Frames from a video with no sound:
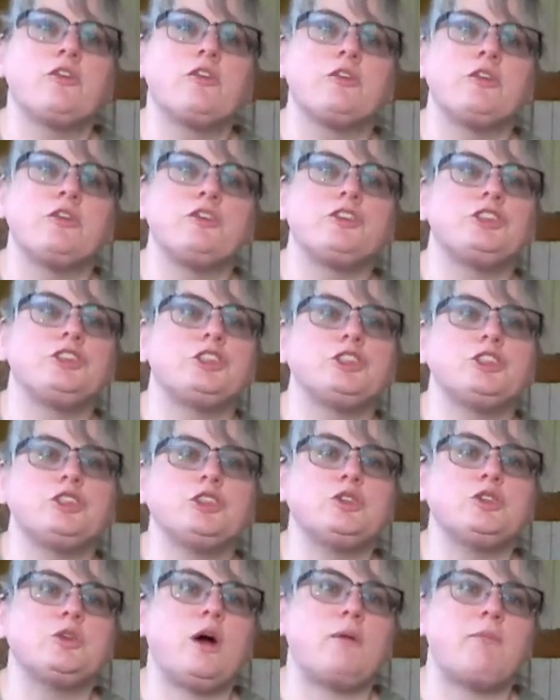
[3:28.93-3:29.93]
through
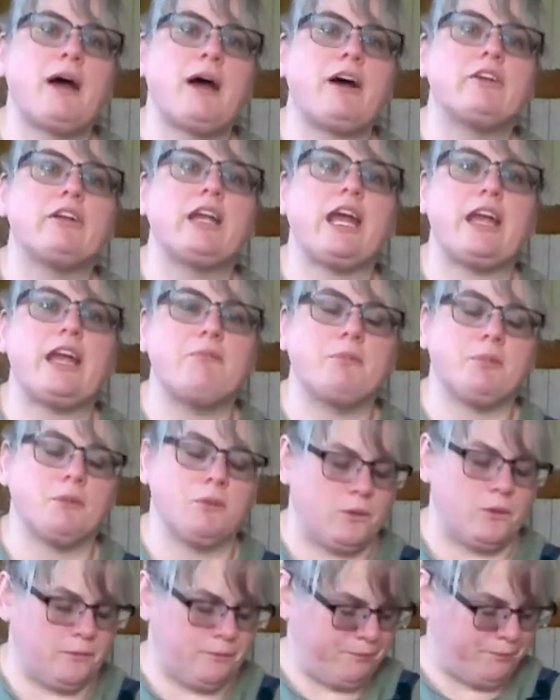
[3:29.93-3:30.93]
to about April.